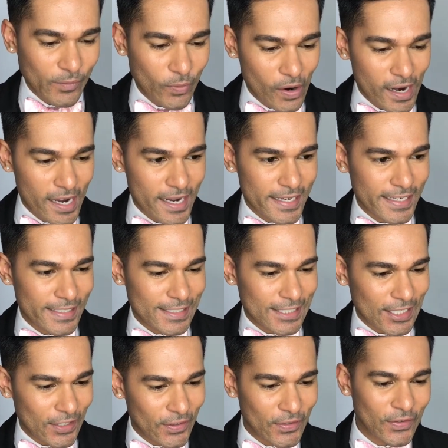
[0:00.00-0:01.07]
One,
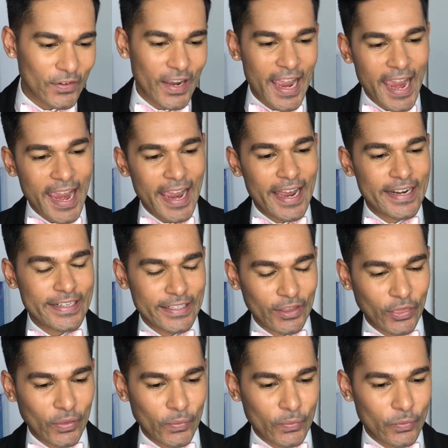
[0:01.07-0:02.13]
two, and
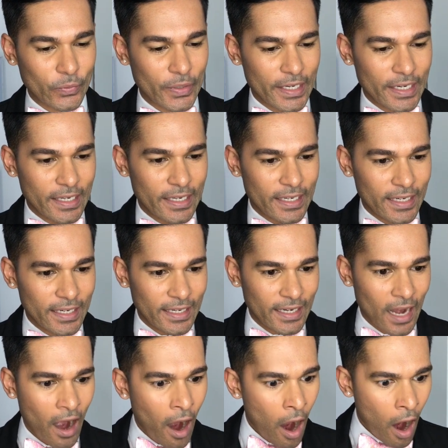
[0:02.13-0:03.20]
three.
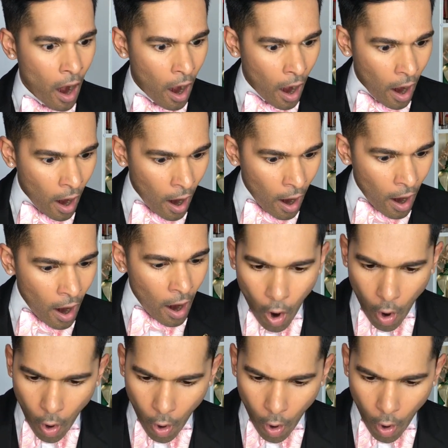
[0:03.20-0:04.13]
Oh,